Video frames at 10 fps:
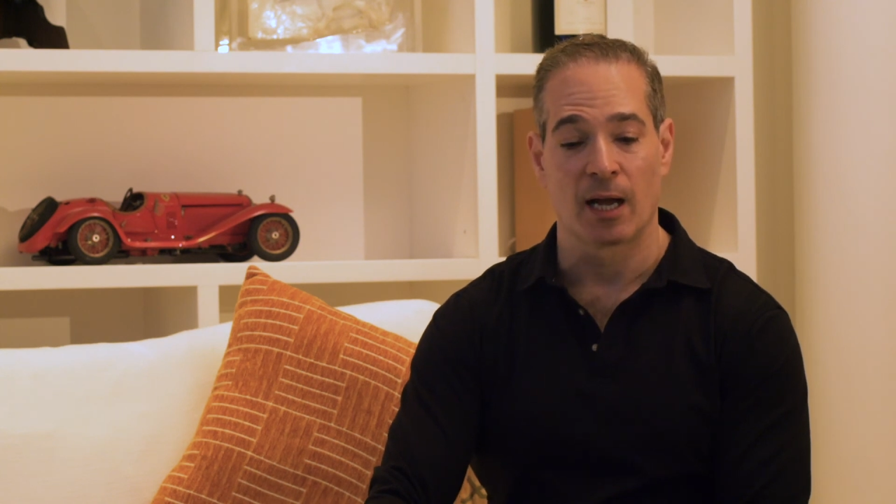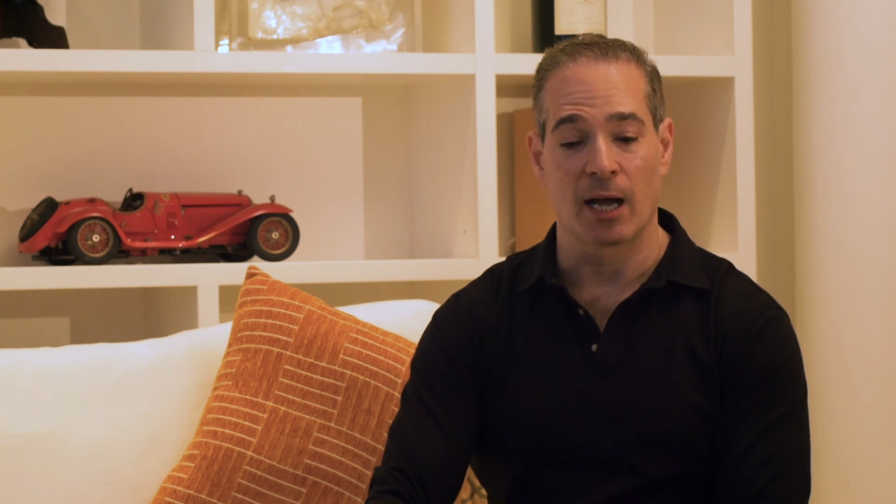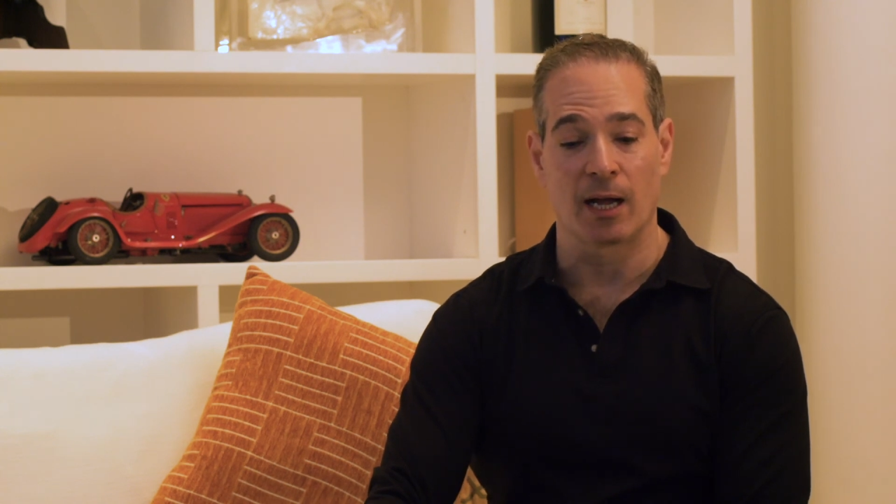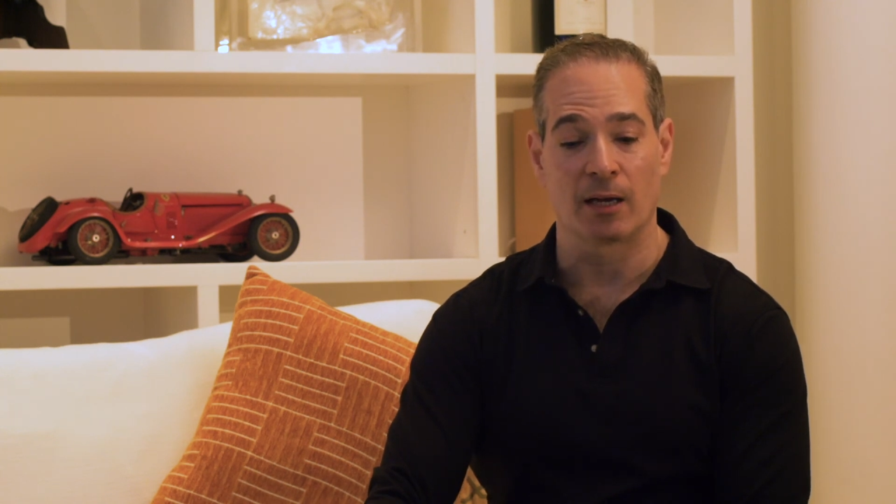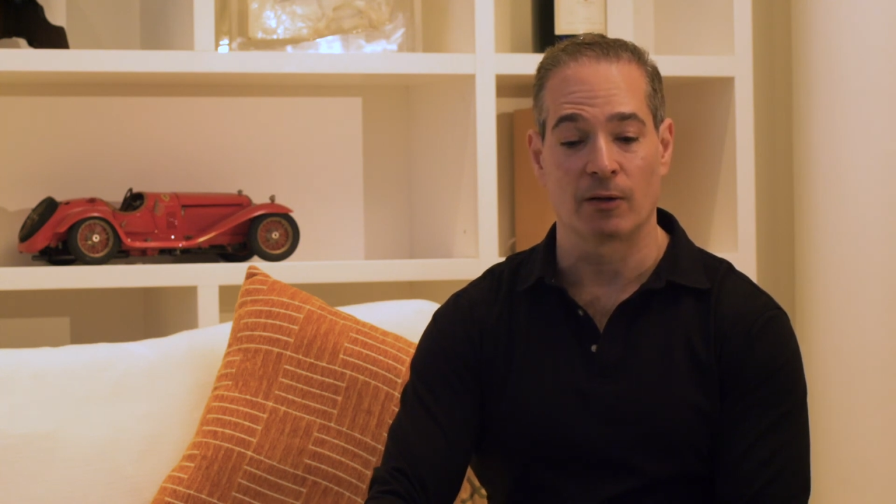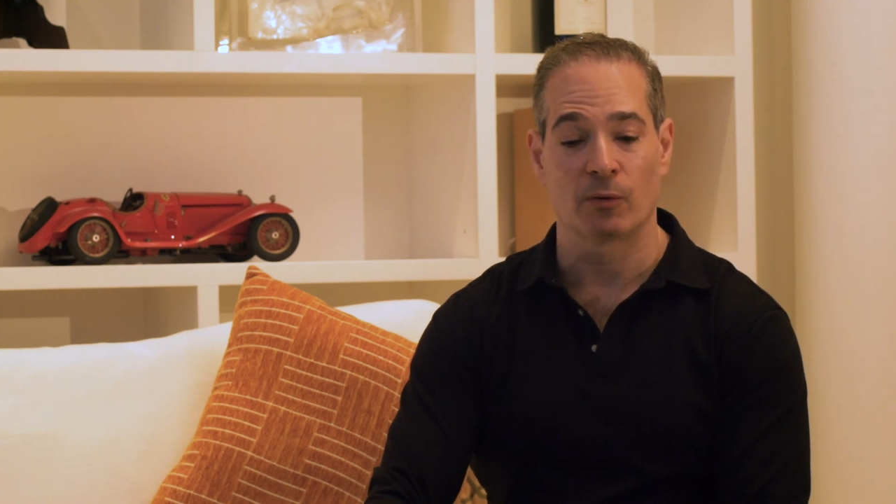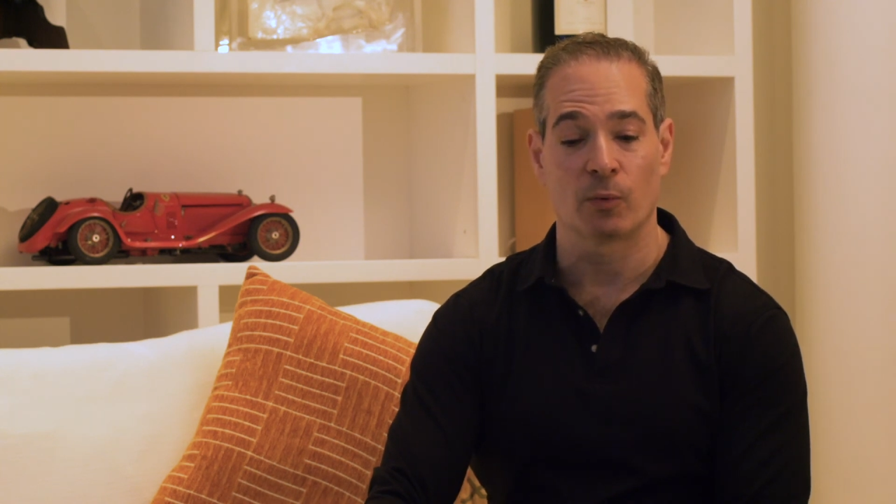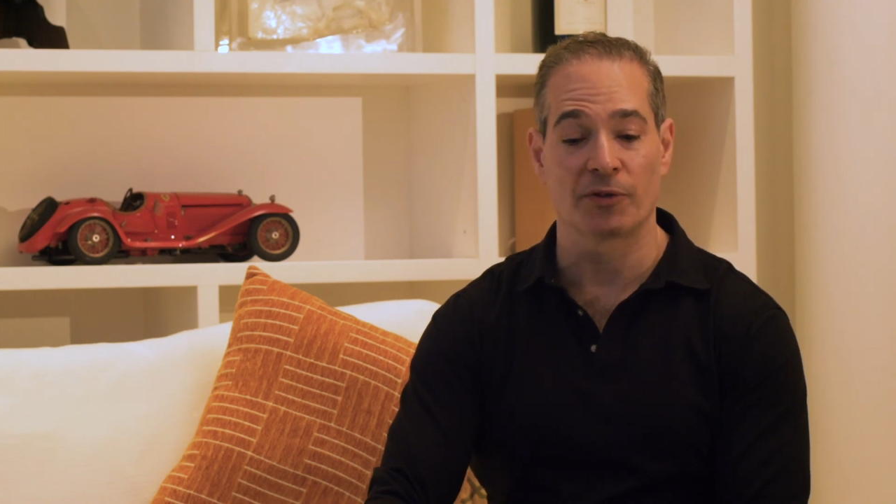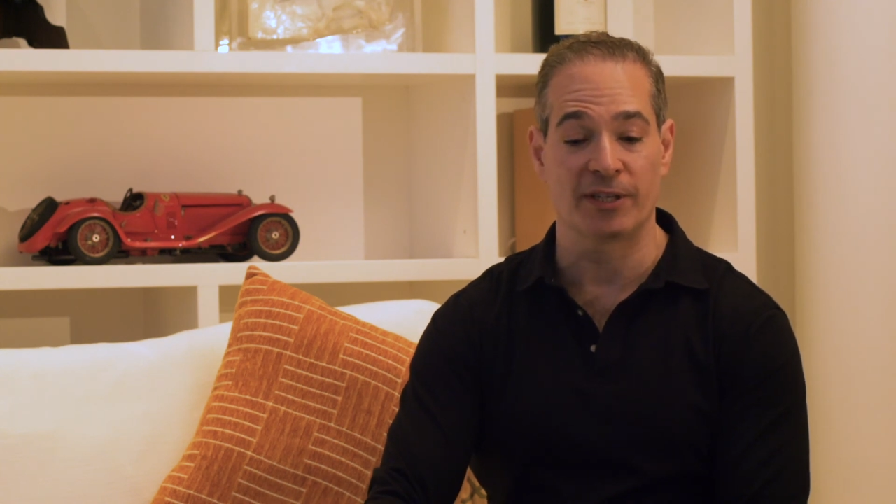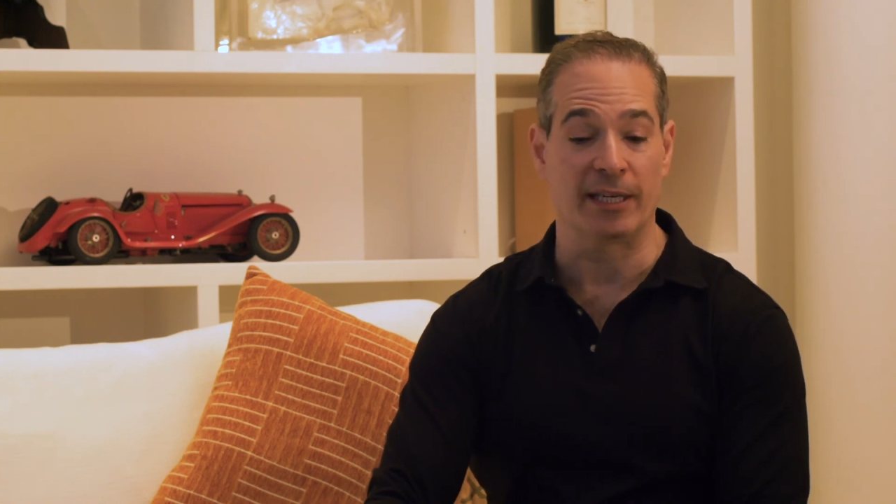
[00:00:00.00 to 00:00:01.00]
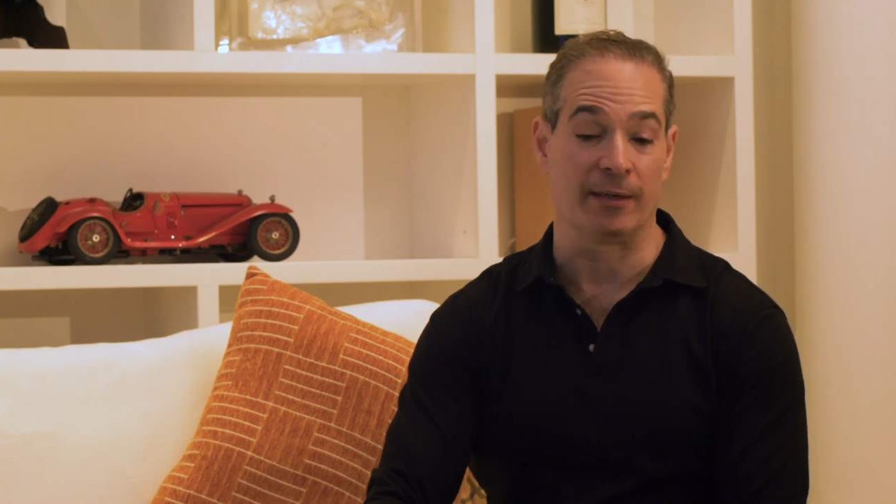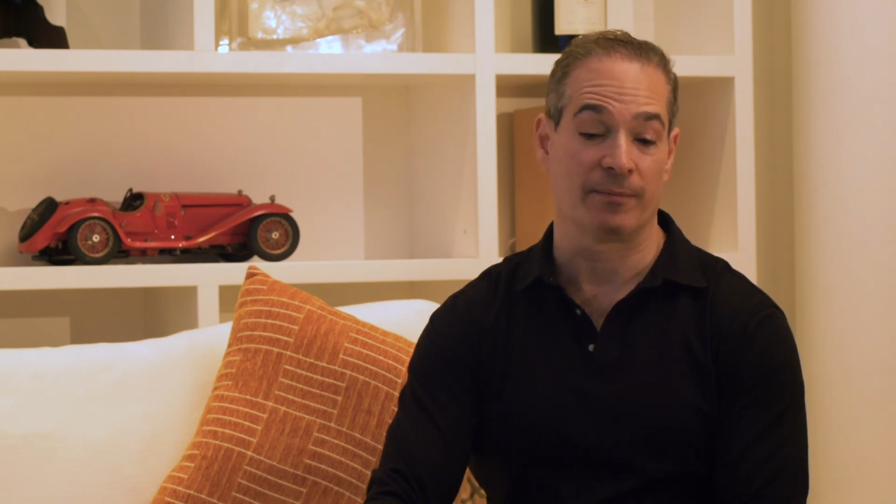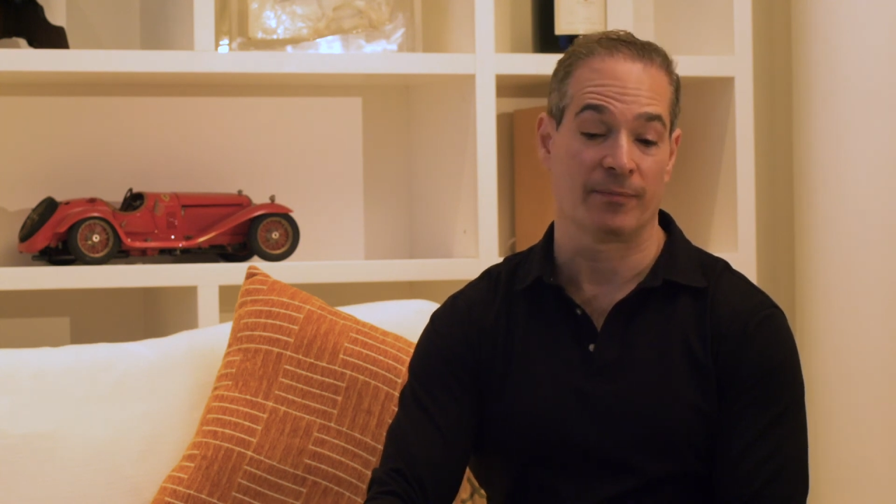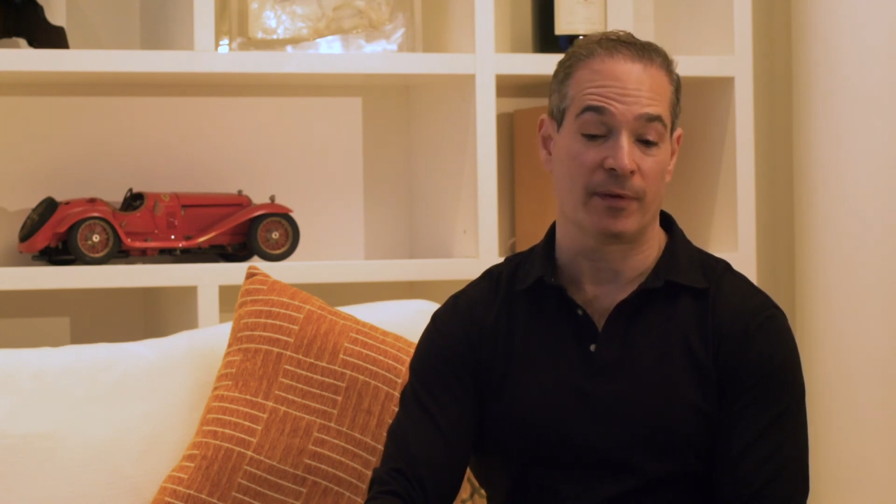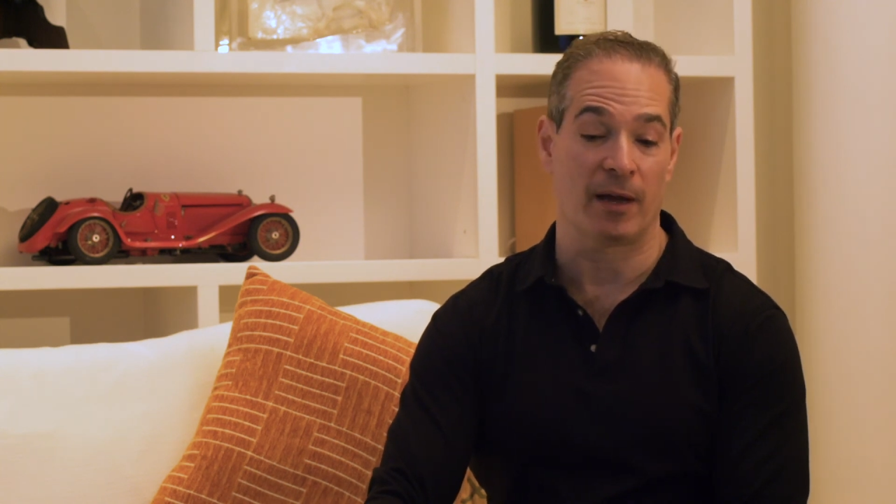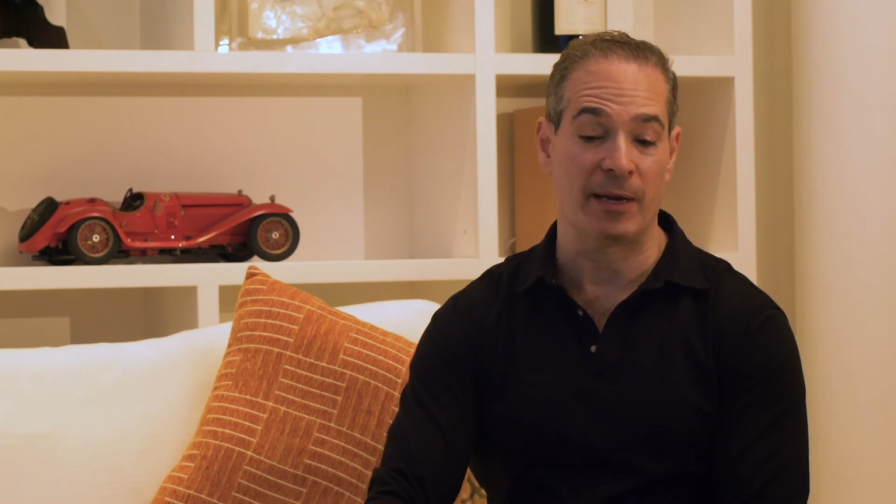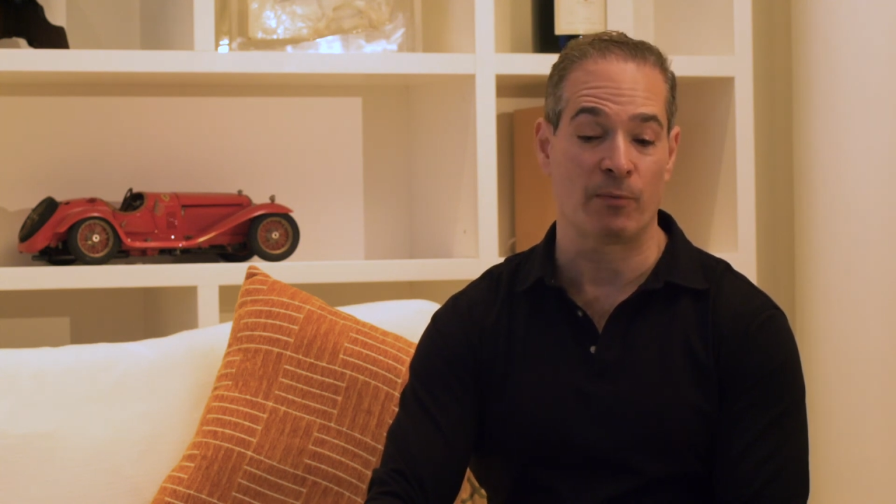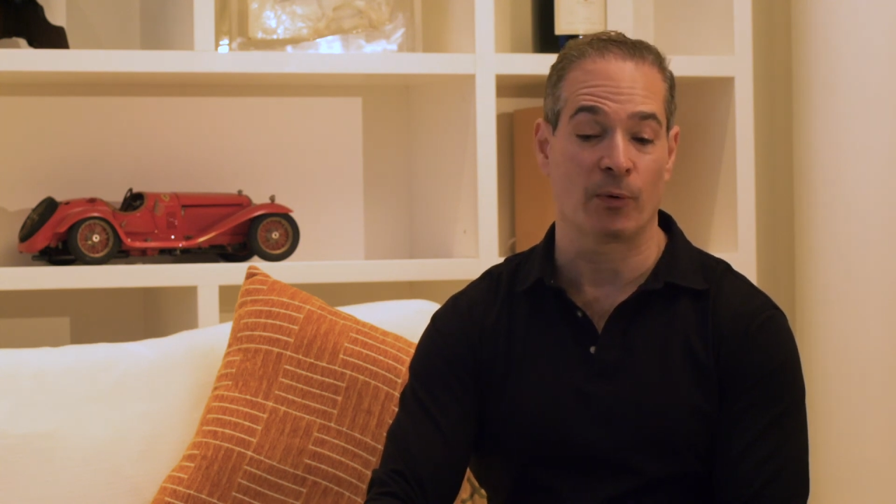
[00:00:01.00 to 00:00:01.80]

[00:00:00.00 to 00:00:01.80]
We'll see. I mean,